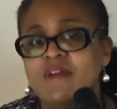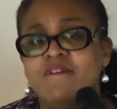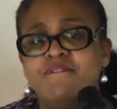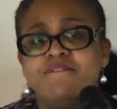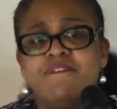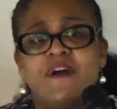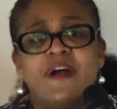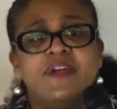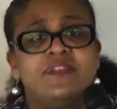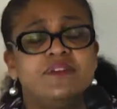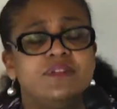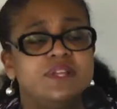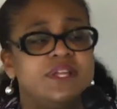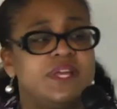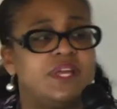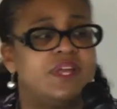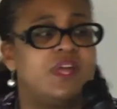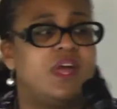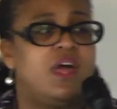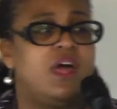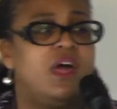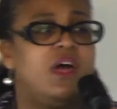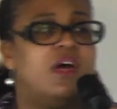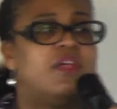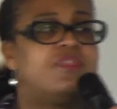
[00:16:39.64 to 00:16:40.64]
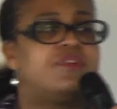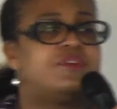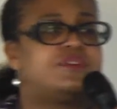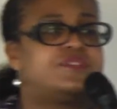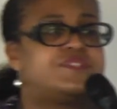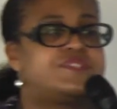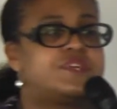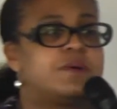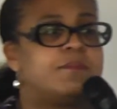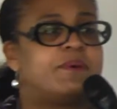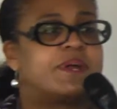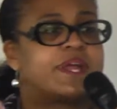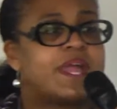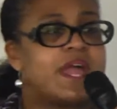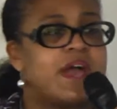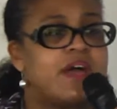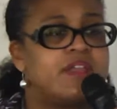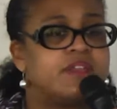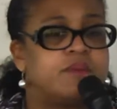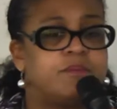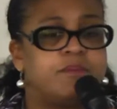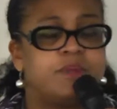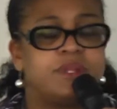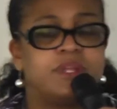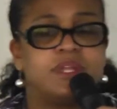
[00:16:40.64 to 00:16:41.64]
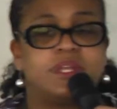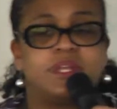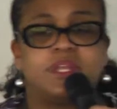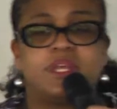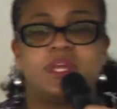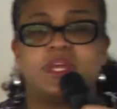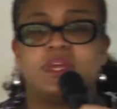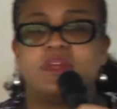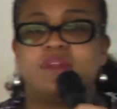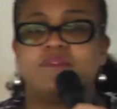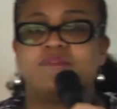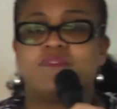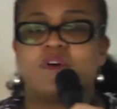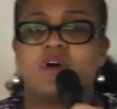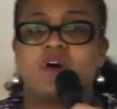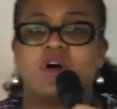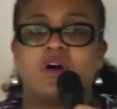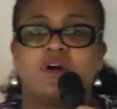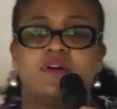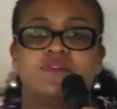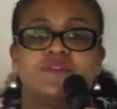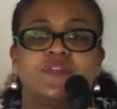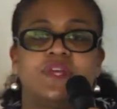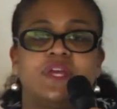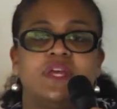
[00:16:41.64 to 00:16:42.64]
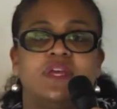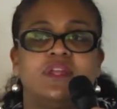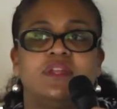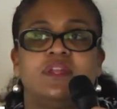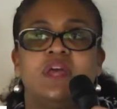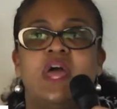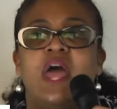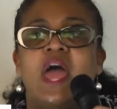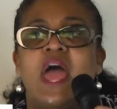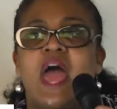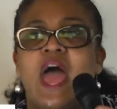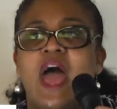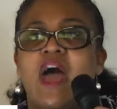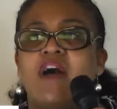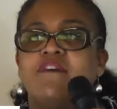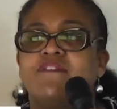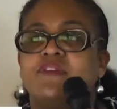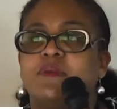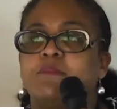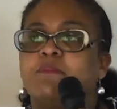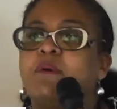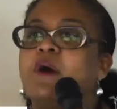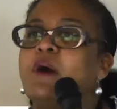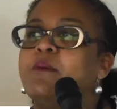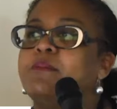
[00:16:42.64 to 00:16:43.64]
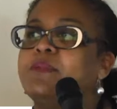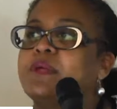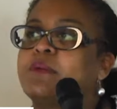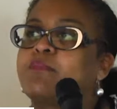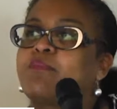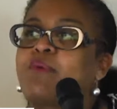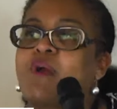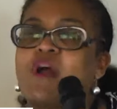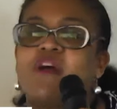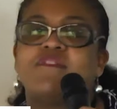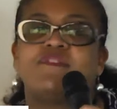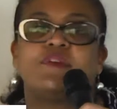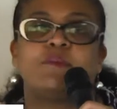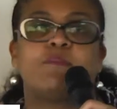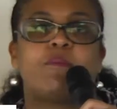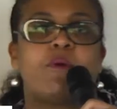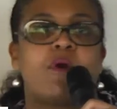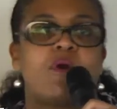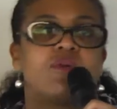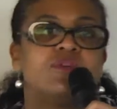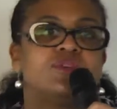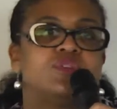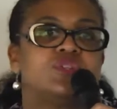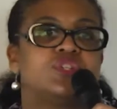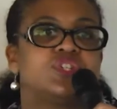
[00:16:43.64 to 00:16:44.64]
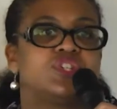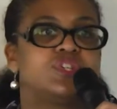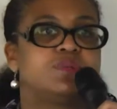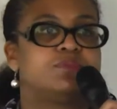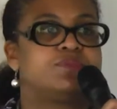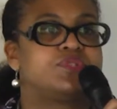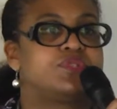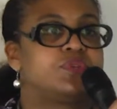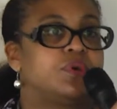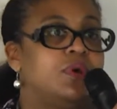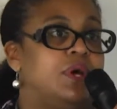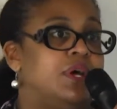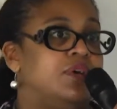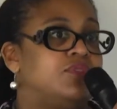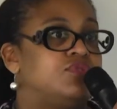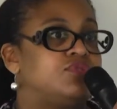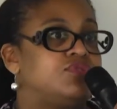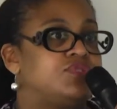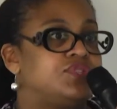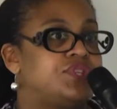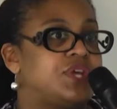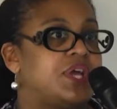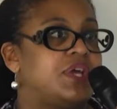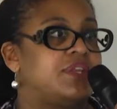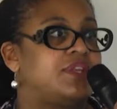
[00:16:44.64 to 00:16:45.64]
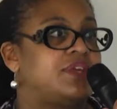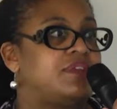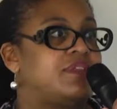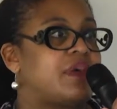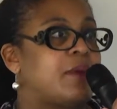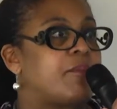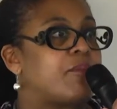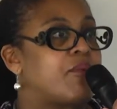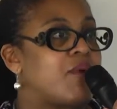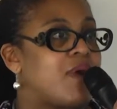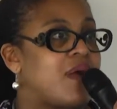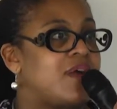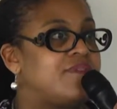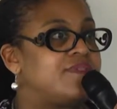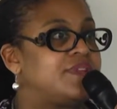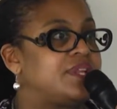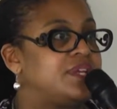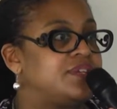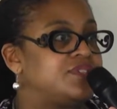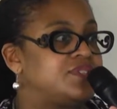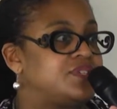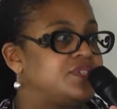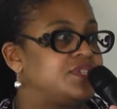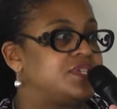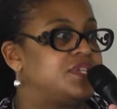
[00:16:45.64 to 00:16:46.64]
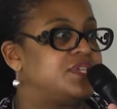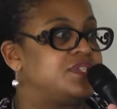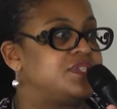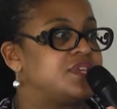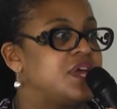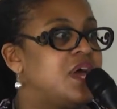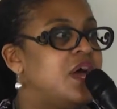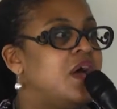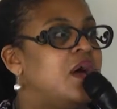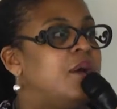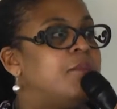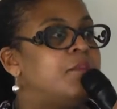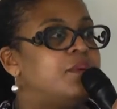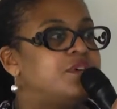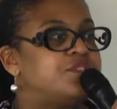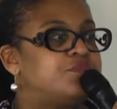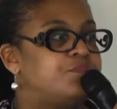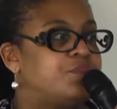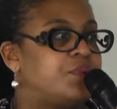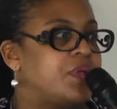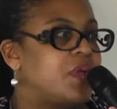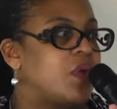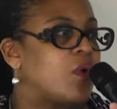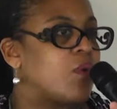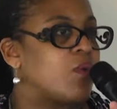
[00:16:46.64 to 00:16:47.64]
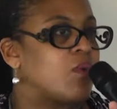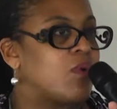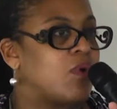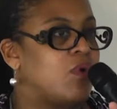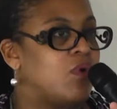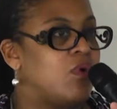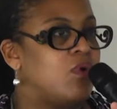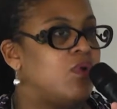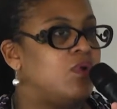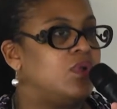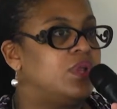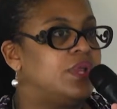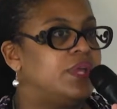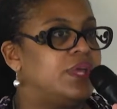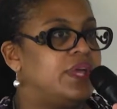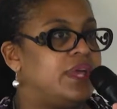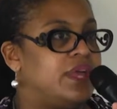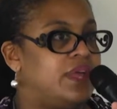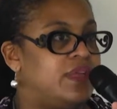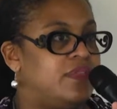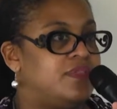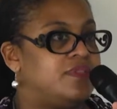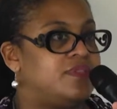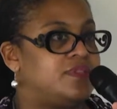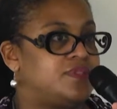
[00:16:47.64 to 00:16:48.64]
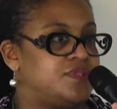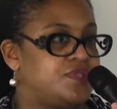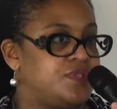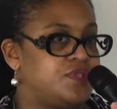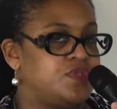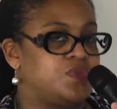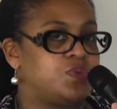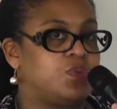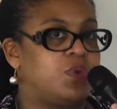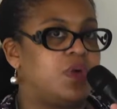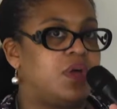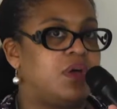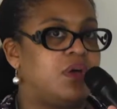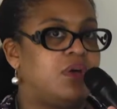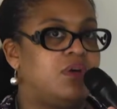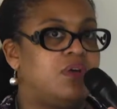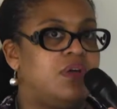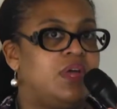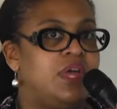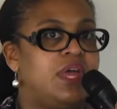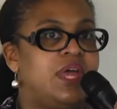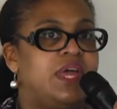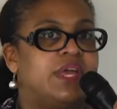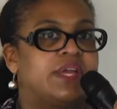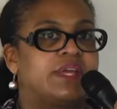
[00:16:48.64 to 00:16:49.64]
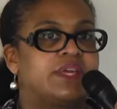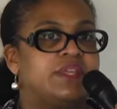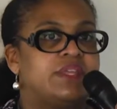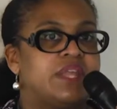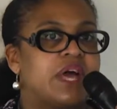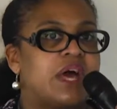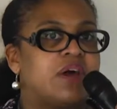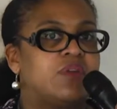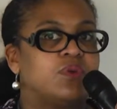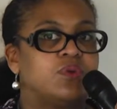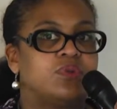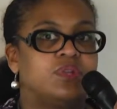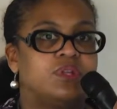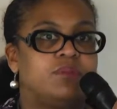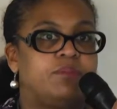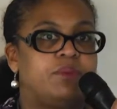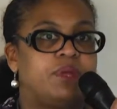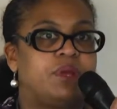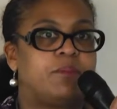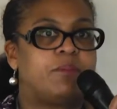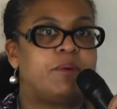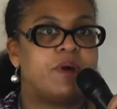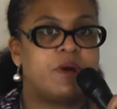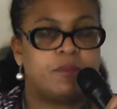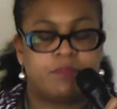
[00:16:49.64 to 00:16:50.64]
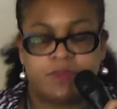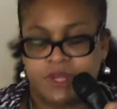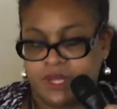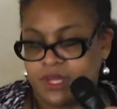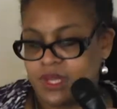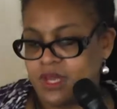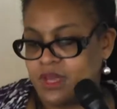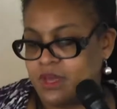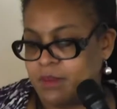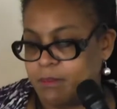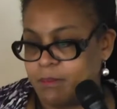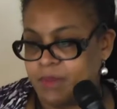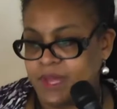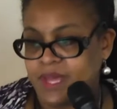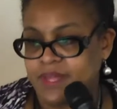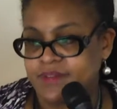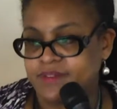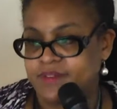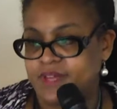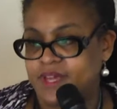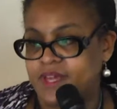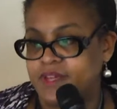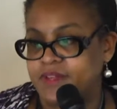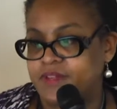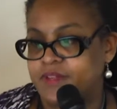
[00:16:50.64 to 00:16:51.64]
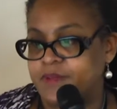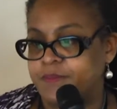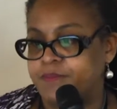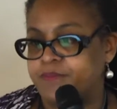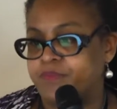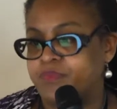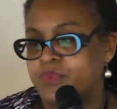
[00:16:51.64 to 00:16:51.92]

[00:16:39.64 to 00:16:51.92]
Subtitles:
Finally, there's some accountability involved in having public-private partnerships. So understanding that private entities must play a role in this as well, can not only be a public mandate.